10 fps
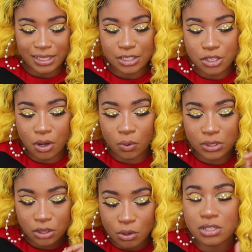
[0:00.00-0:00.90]
So
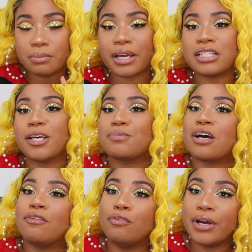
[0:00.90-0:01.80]
those are my tips
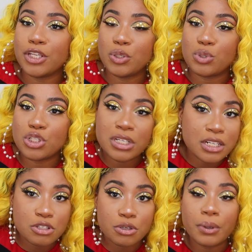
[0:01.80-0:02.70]
of what you
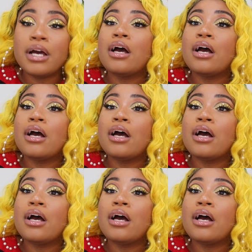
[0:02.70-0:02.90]
shouldn't do.